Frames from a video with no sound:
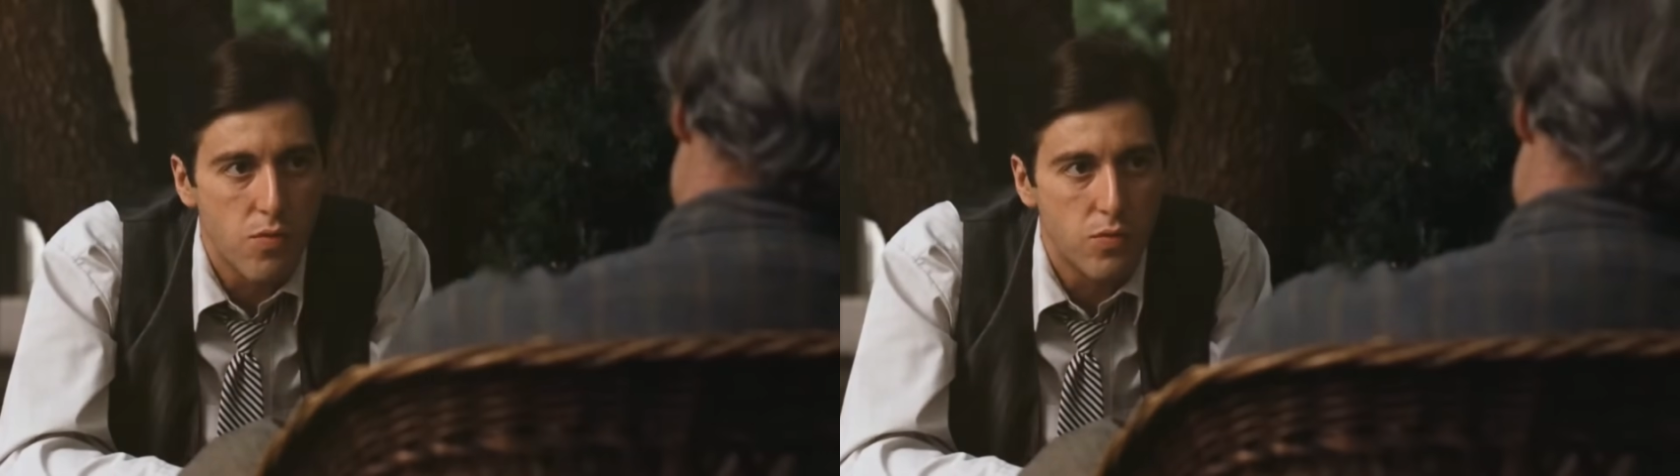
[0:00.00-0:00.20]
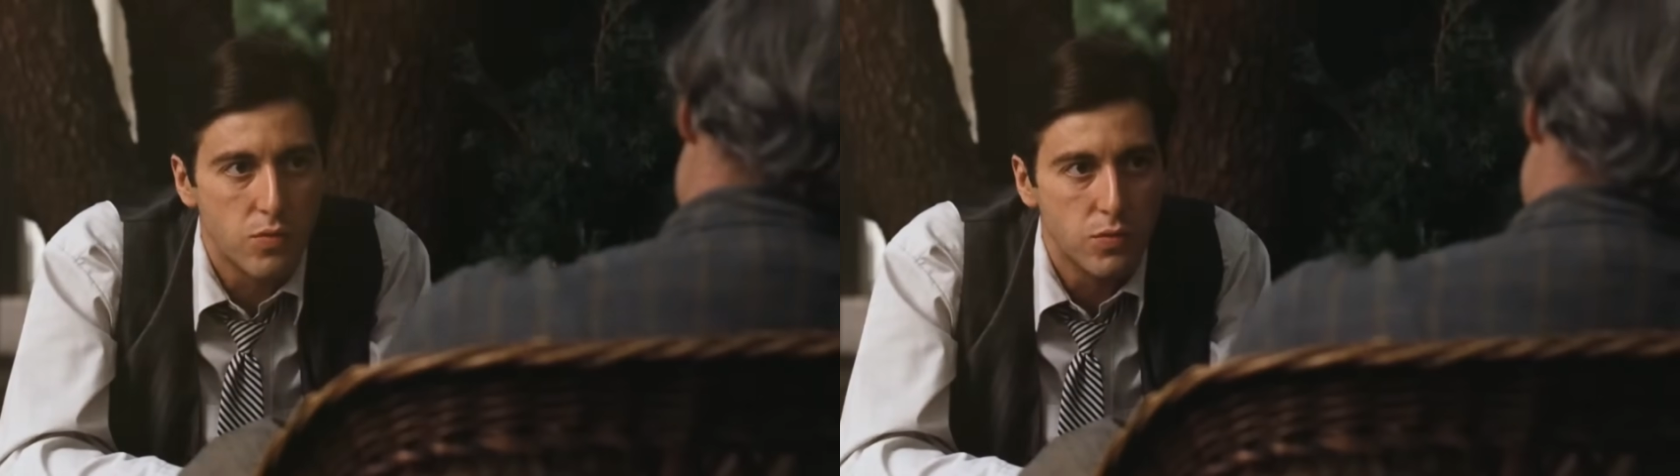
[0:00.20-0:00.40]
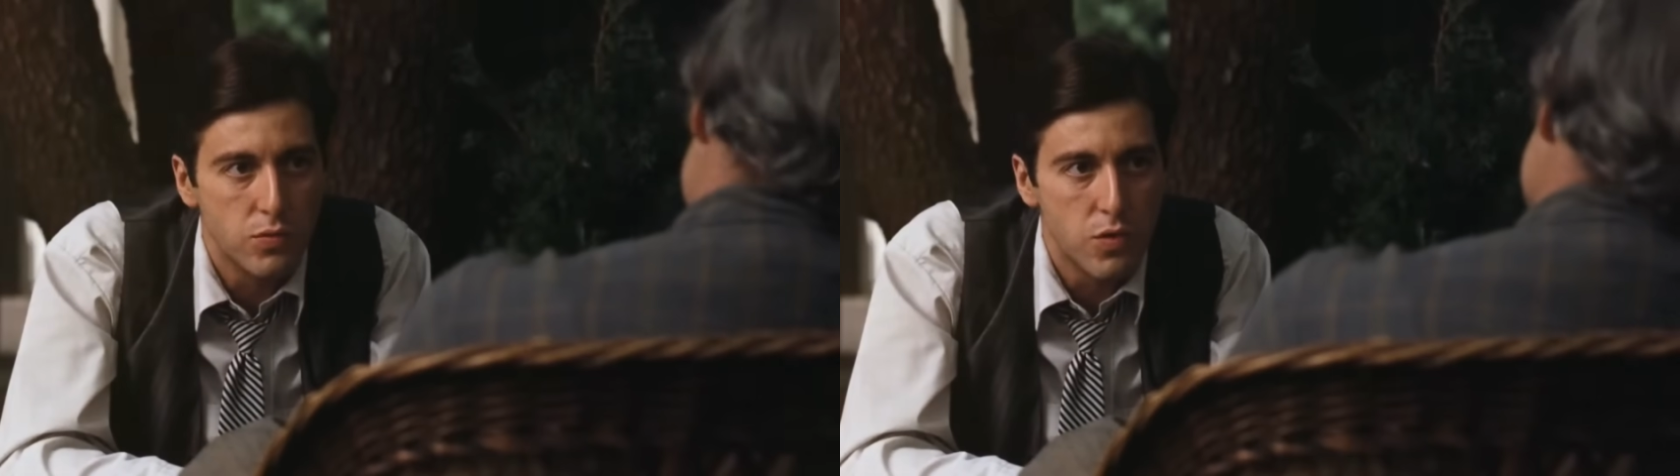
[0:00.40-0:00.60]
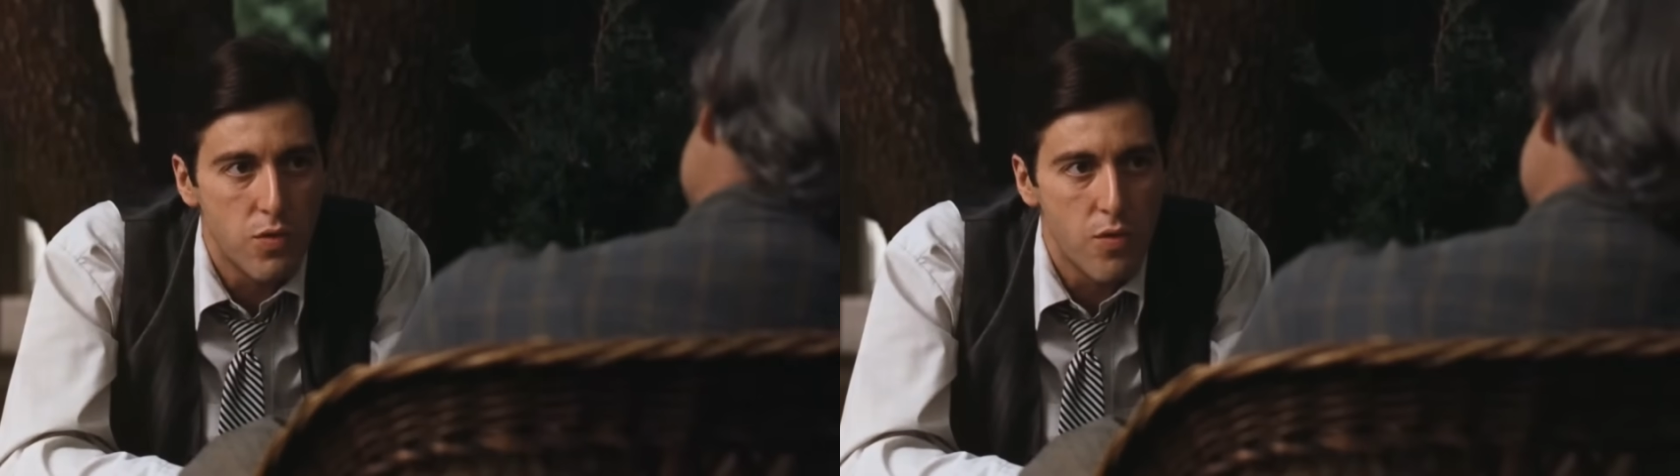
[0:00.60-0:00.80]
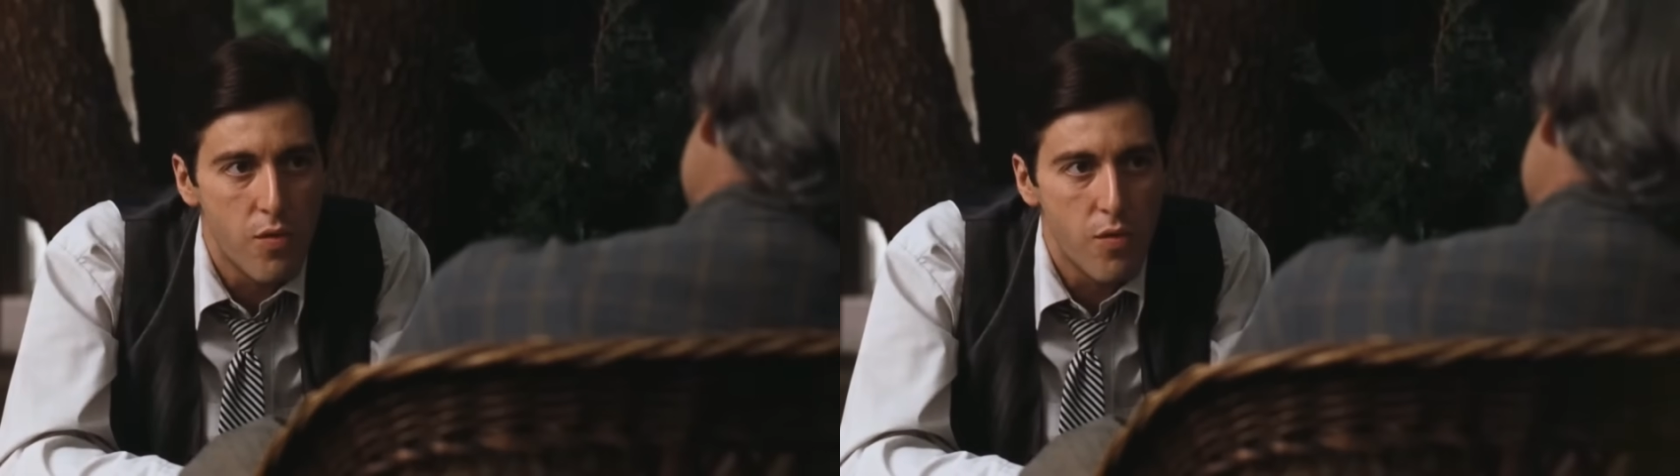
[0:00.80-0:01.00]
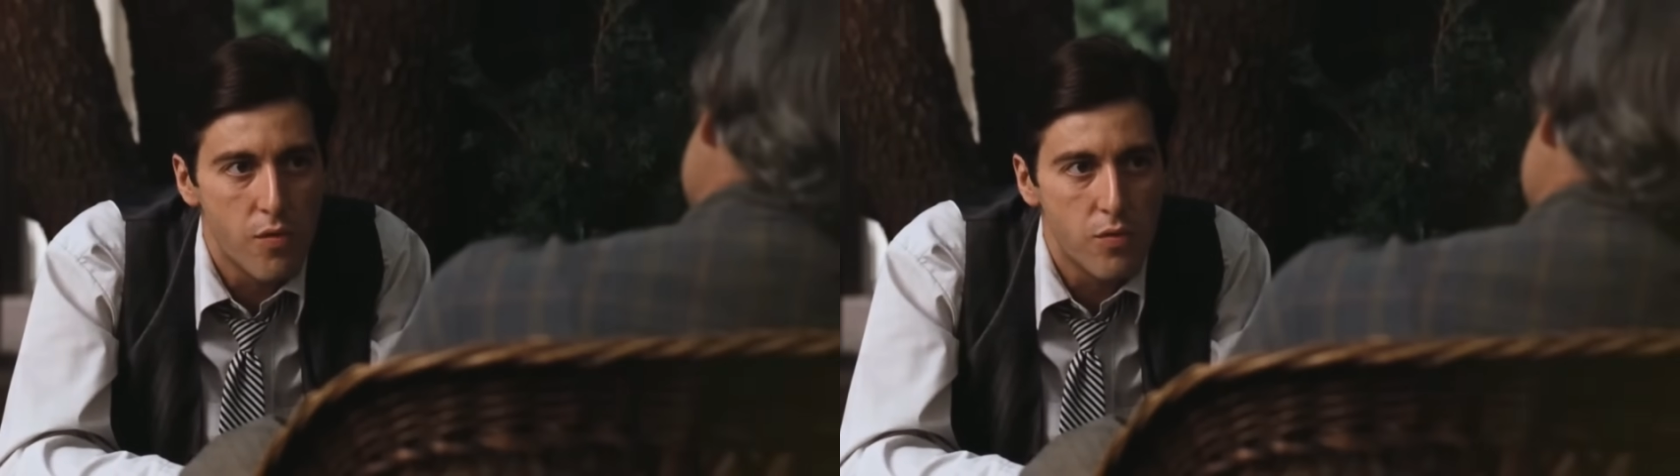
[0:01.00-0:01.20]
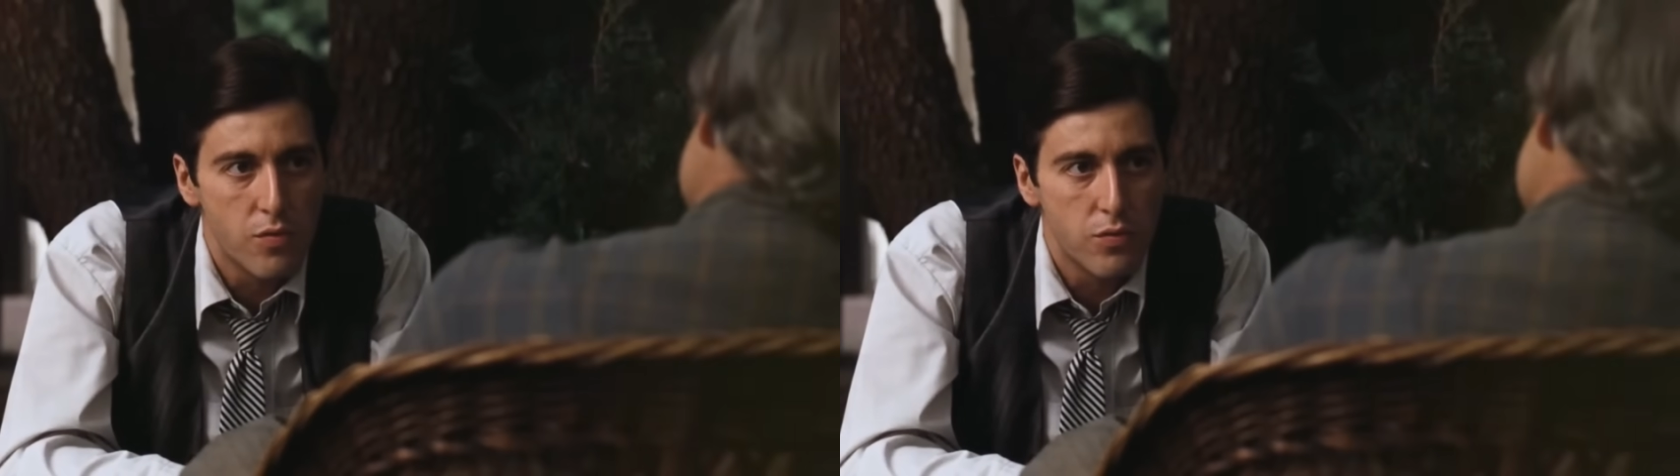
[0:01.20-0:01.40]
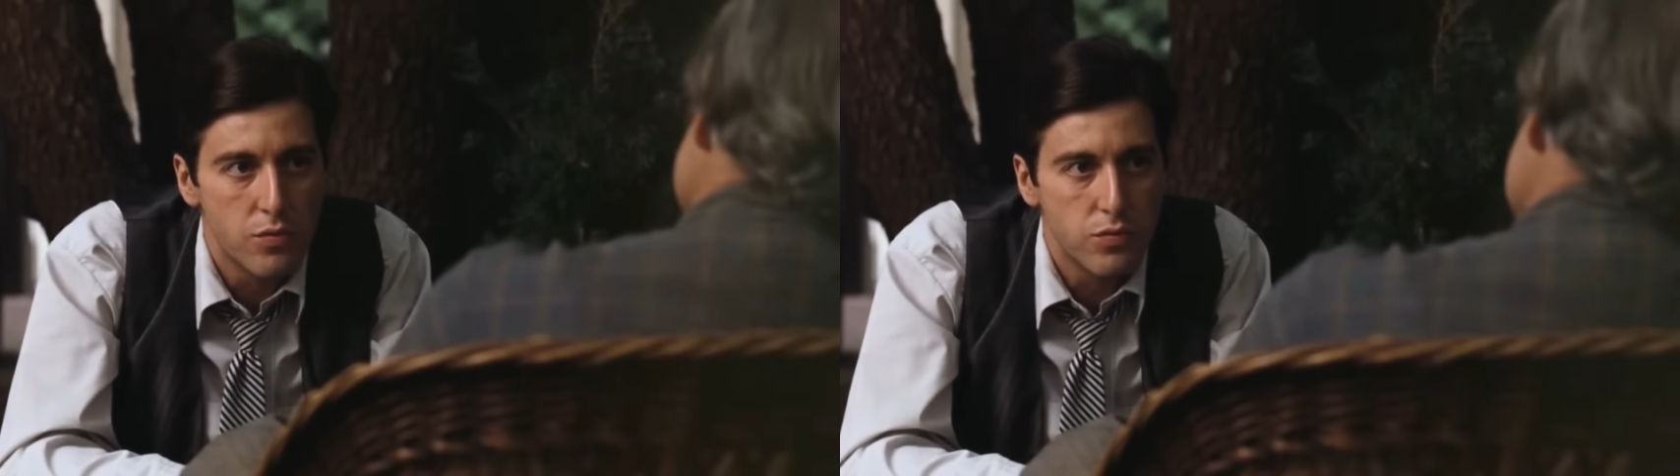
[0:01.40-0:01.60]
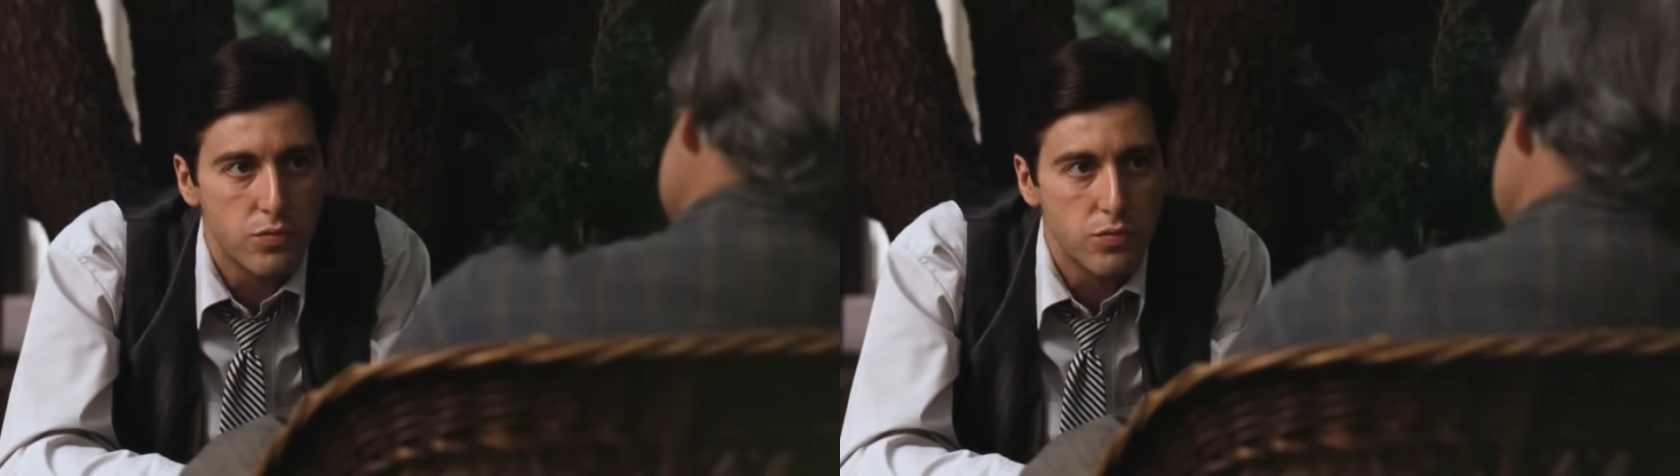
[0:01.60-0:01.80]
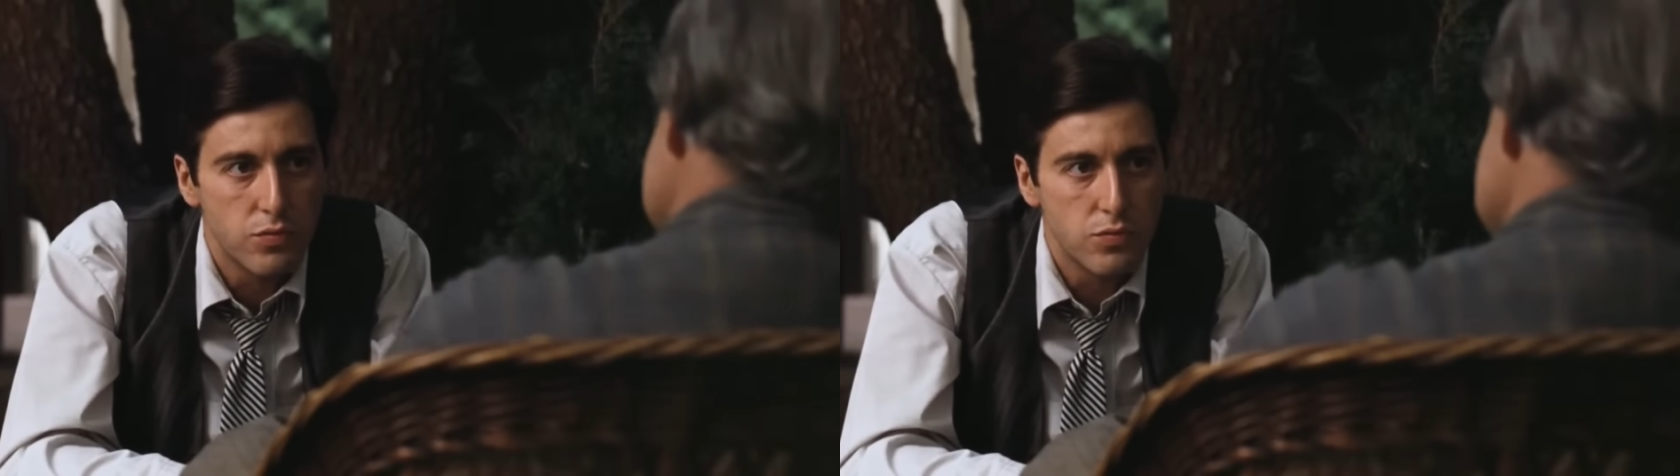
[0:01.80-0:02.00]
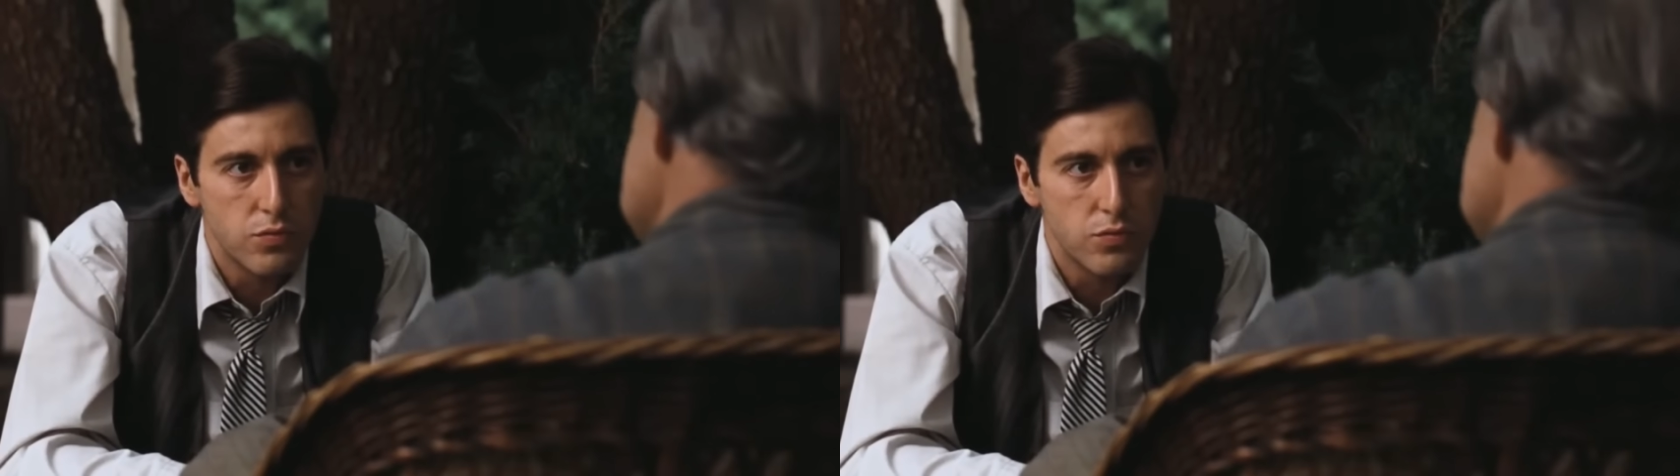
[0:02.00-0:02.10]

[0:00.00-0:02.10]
in The Godfather revealed to Pacino